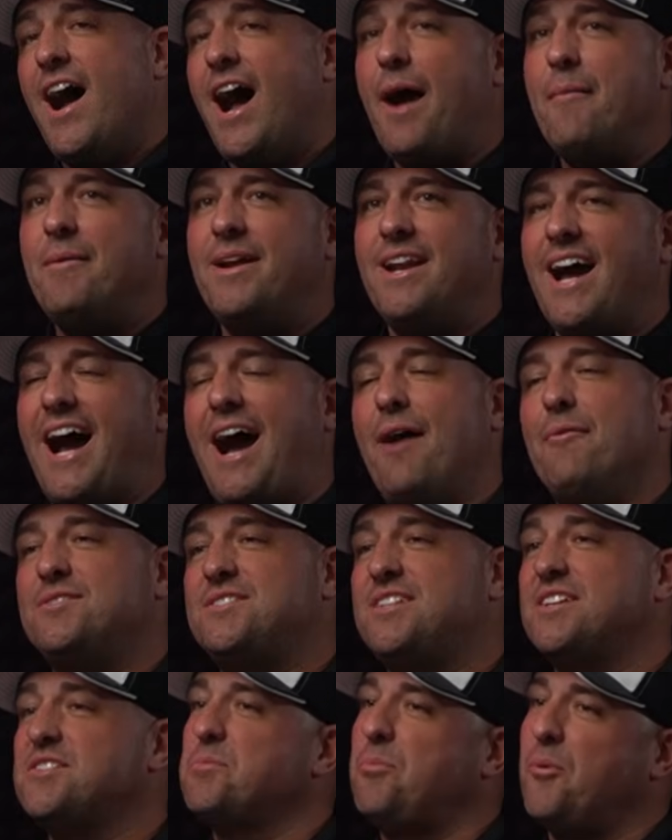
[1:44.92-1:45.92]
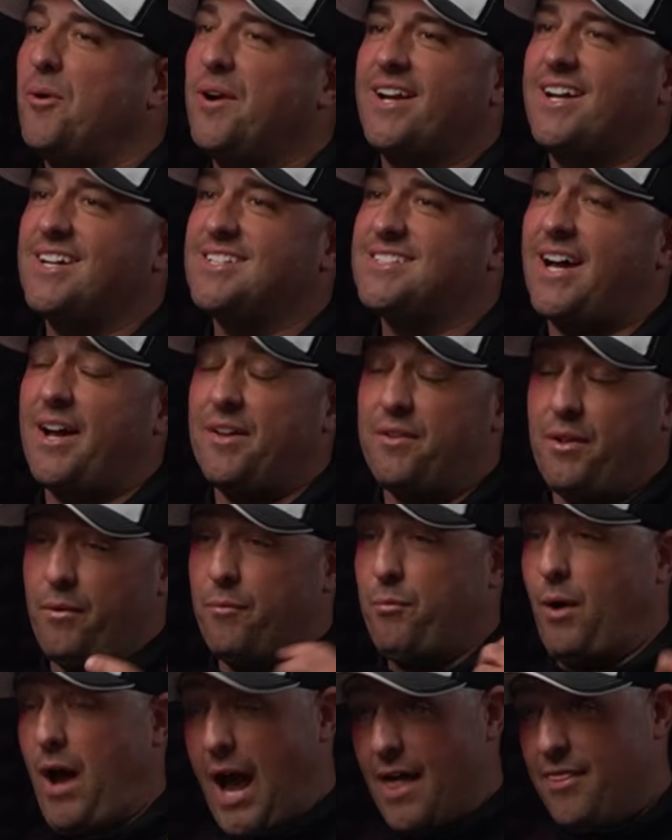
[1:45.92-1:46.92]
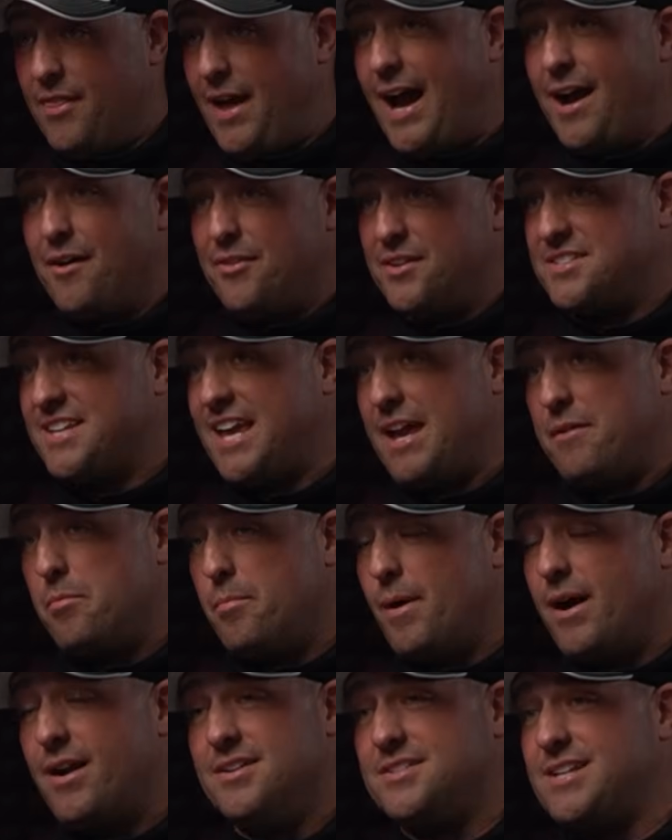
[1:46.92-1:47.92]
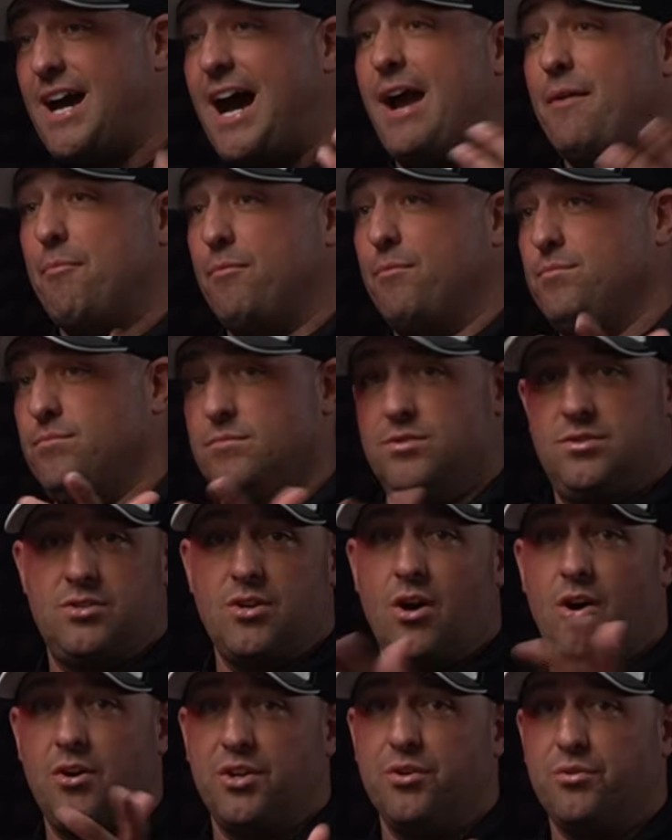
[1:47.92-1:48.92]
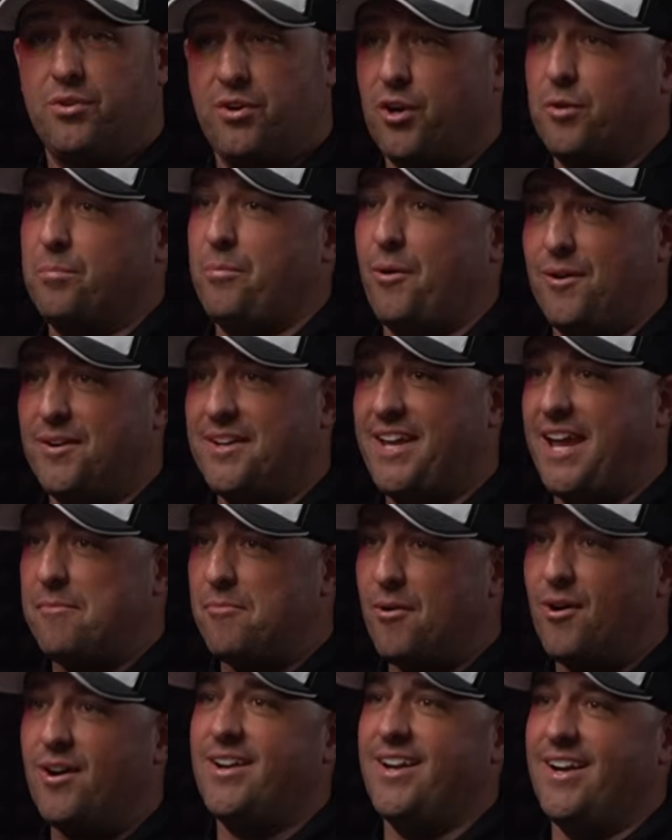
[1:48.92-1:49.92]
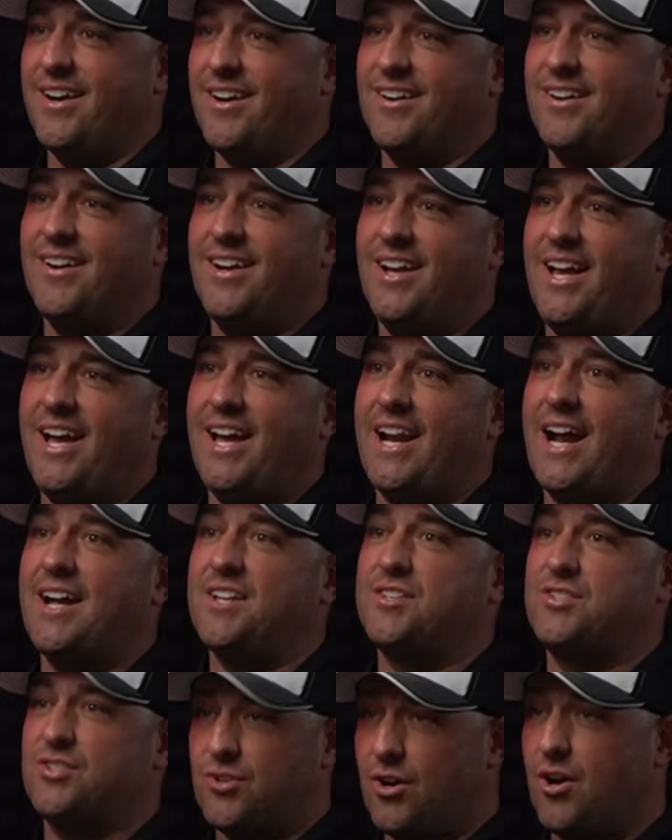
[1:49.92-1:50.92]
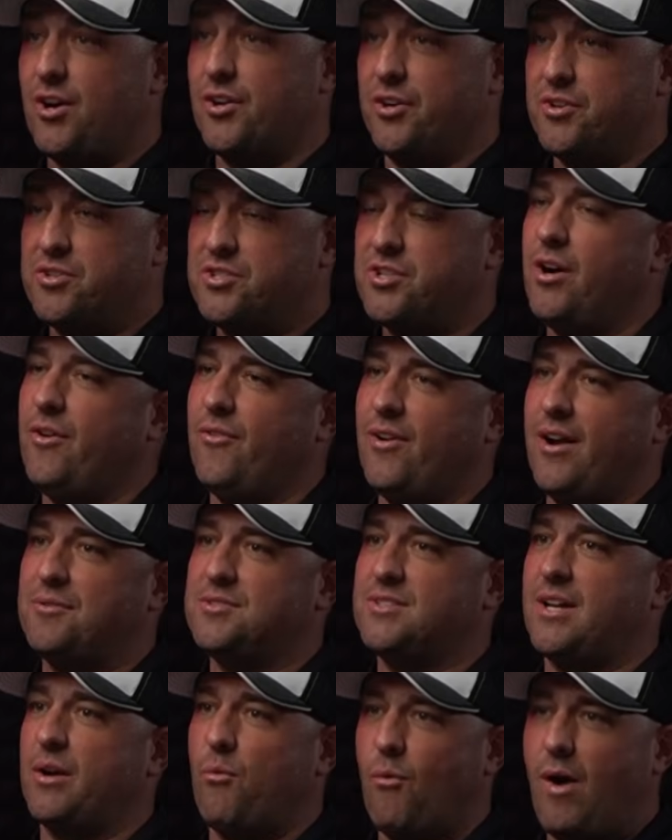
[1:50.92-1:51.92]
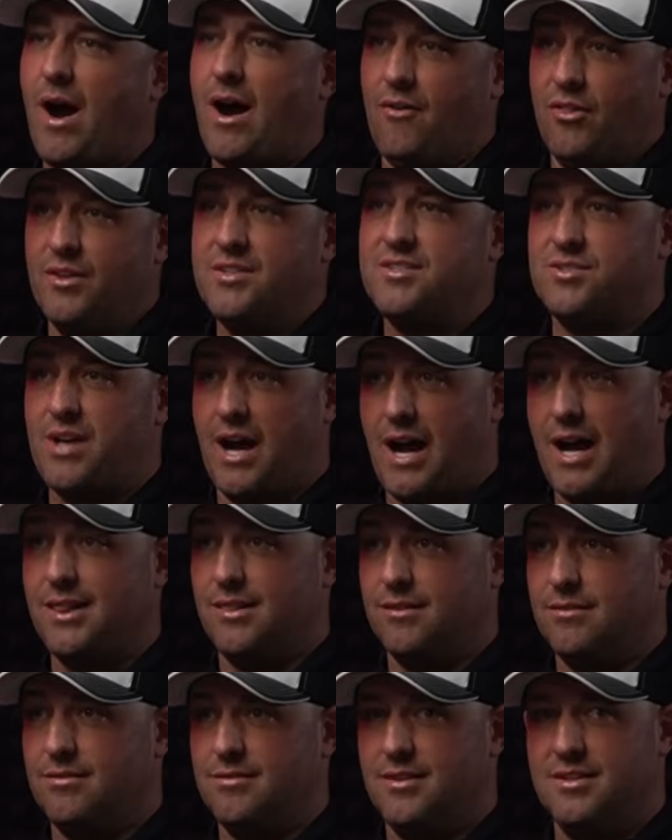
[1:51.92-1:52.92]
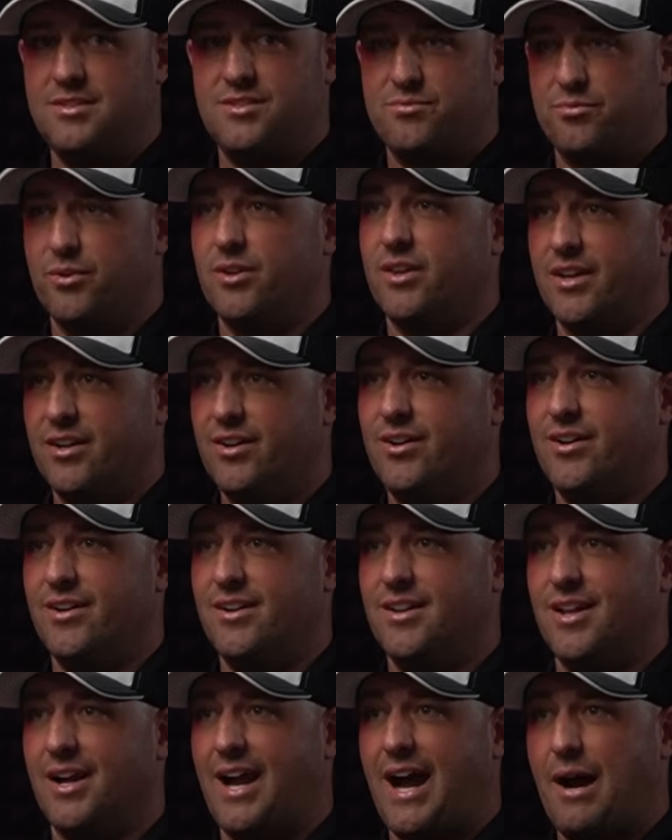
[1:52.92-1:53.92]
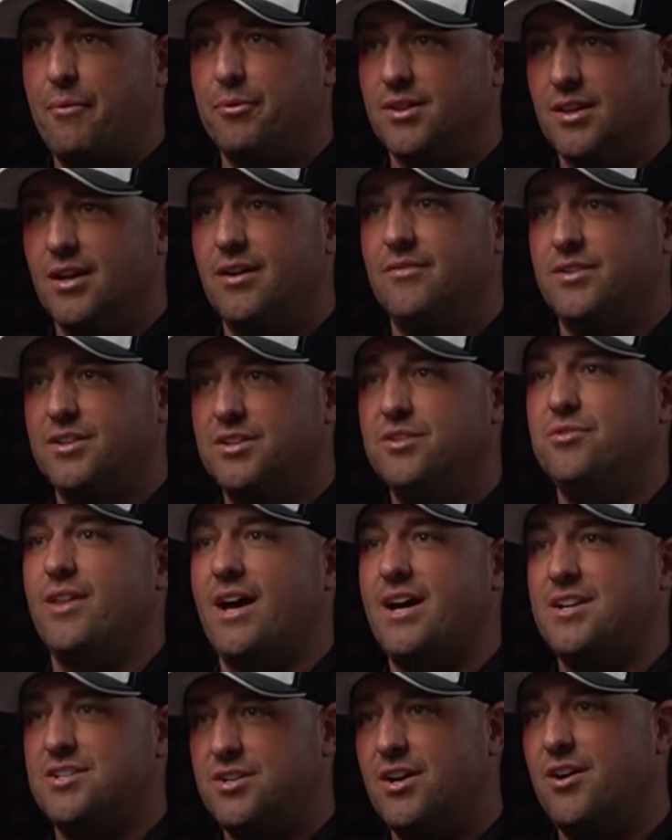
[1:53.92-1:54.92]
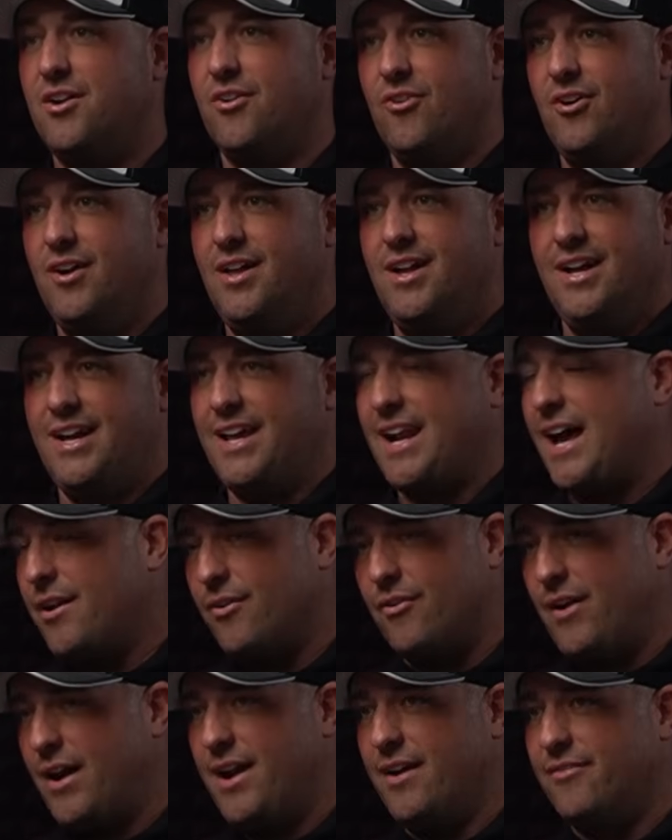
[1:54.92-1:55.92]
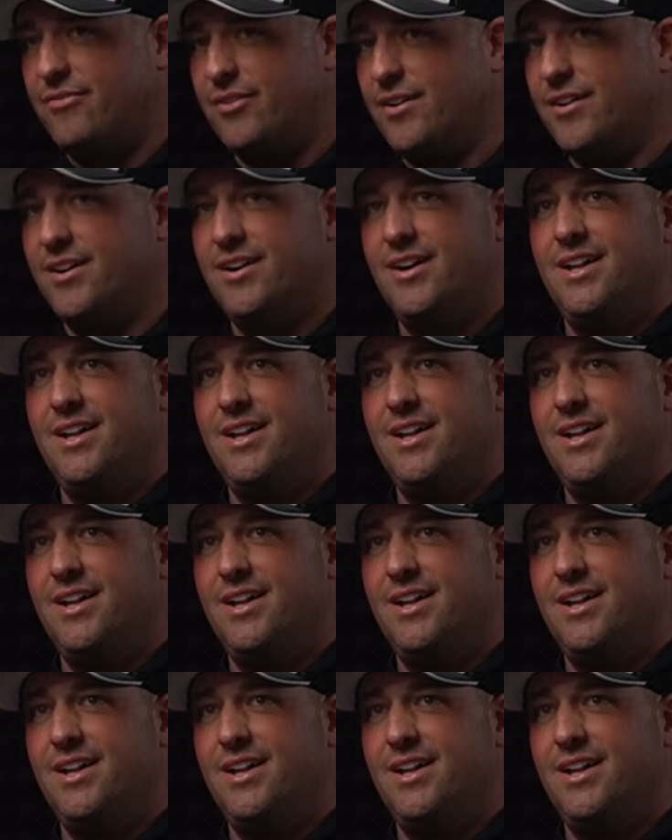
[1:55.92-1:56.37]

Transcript: I mean, I was disappointed because how this came about is I saw you. Kirk Barton came on here, and I saw your show, and I was like, wow, this is I this is really good. Like I would love to do that show, and I don't ever